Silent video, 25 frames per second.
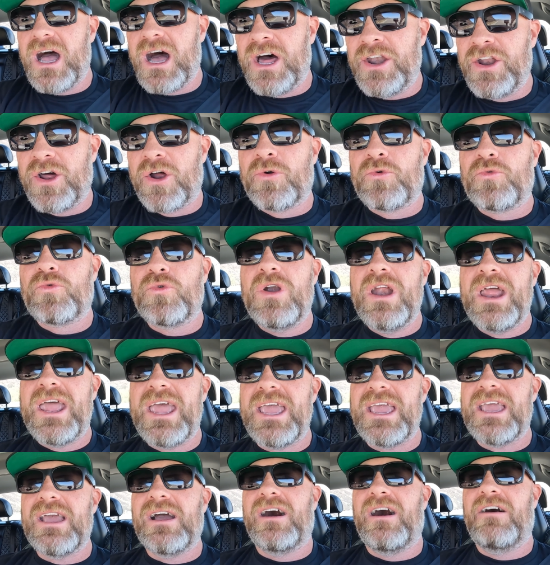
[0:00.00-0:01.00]
an
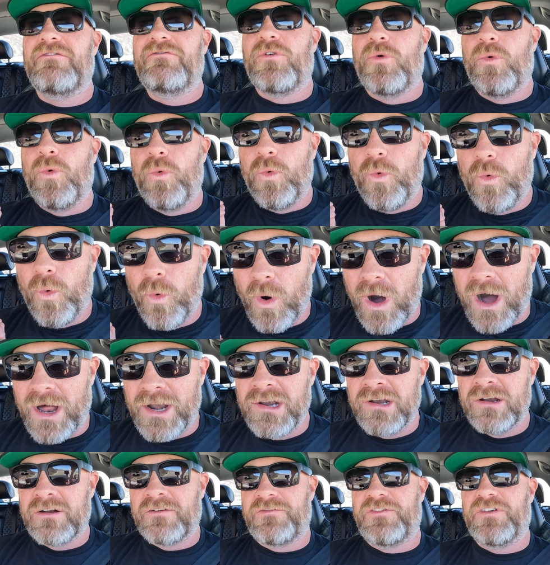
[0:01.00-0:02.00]
array of
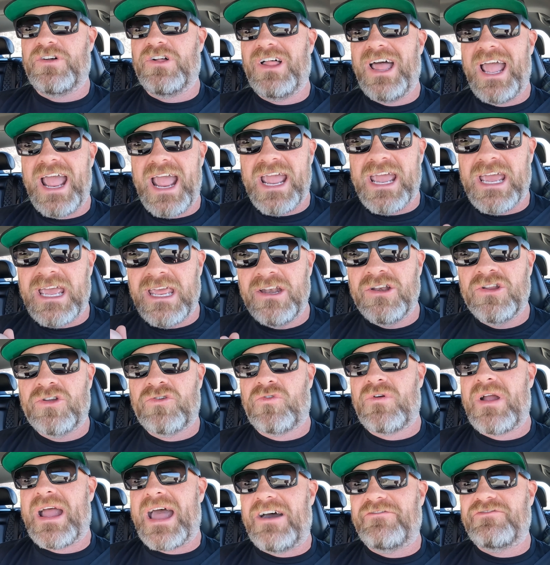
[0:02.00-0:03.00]
wonderful
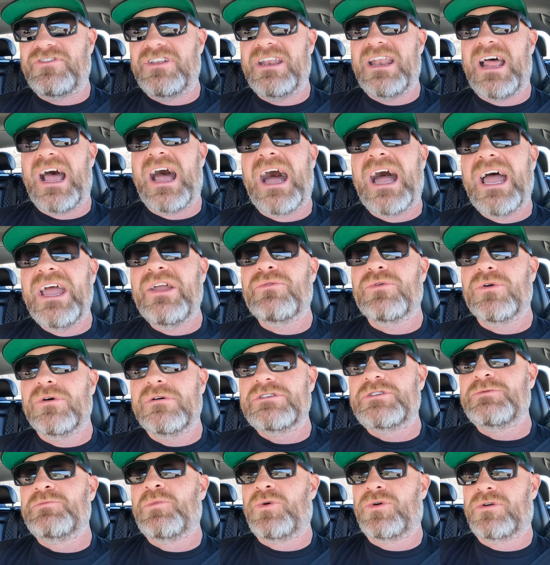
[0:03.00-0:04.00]
handcrafted
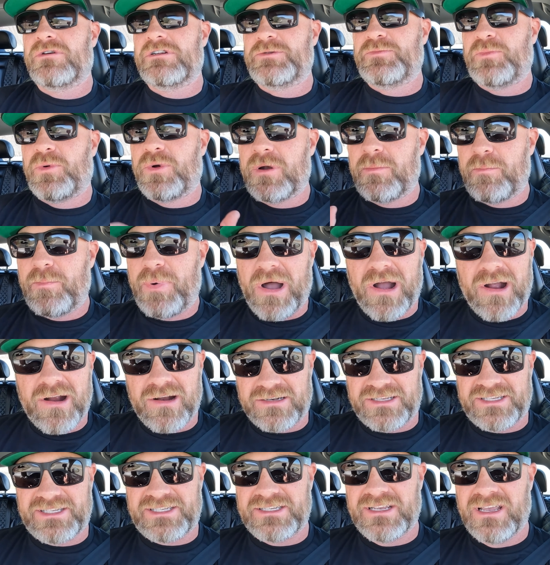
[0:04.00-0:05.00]
Iroz Motorsport
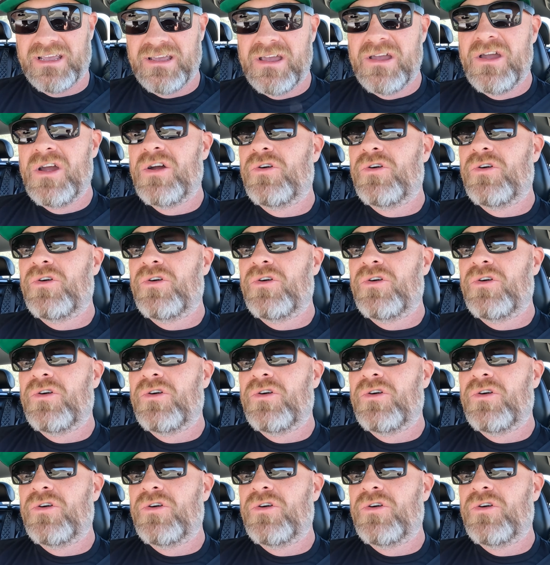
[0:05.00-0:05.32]
parts.